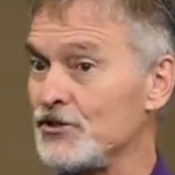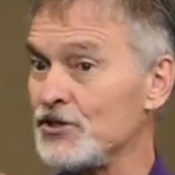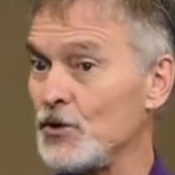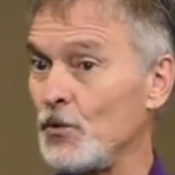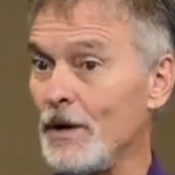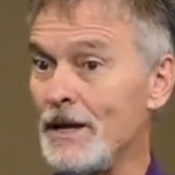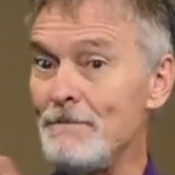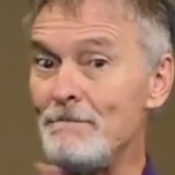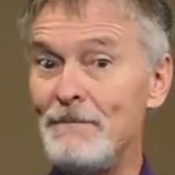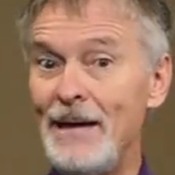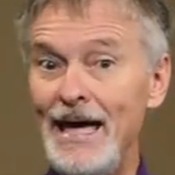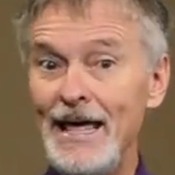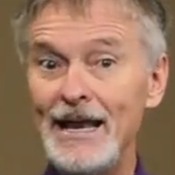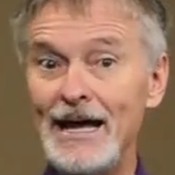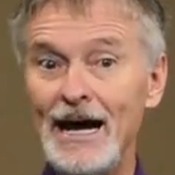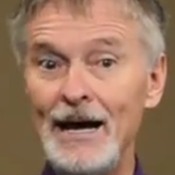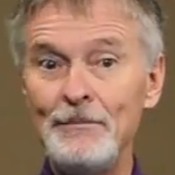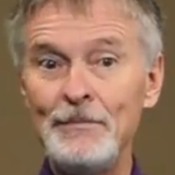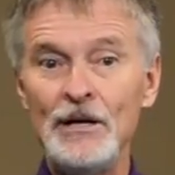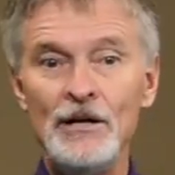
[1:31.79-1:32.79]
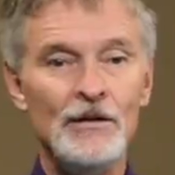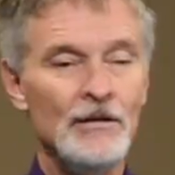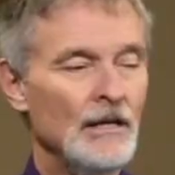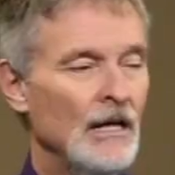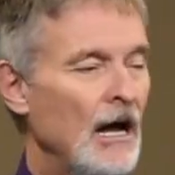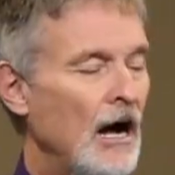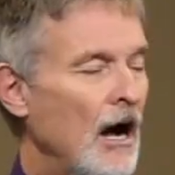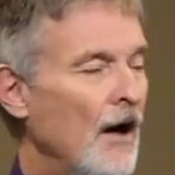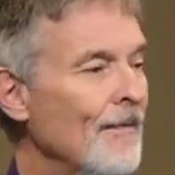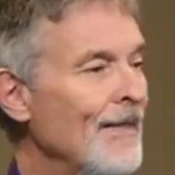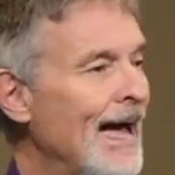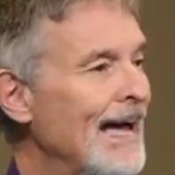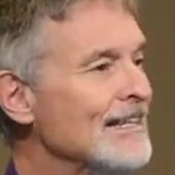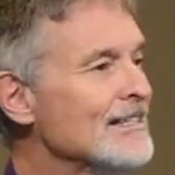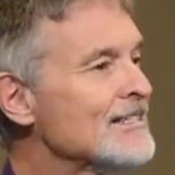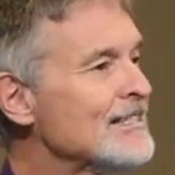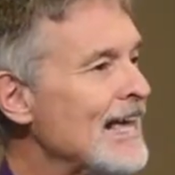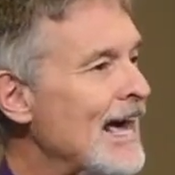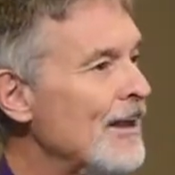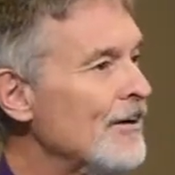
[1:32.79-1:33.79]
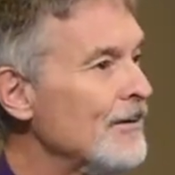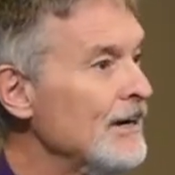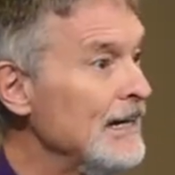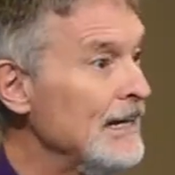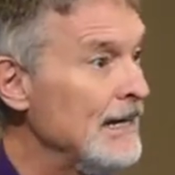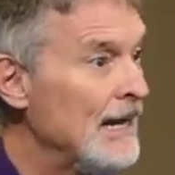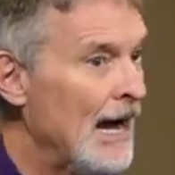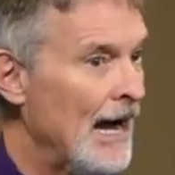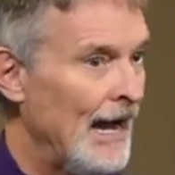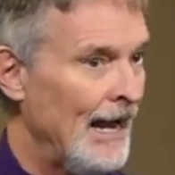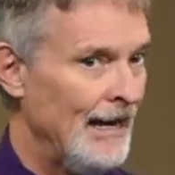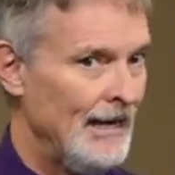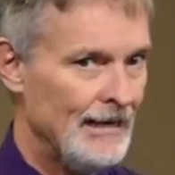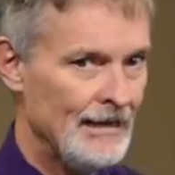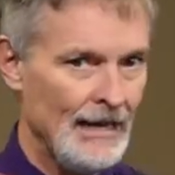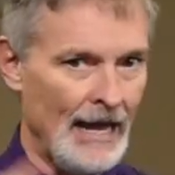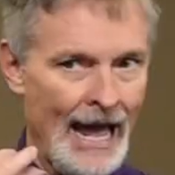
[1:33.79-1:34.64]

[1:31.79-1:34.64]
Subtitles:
So we met up on that Saturday night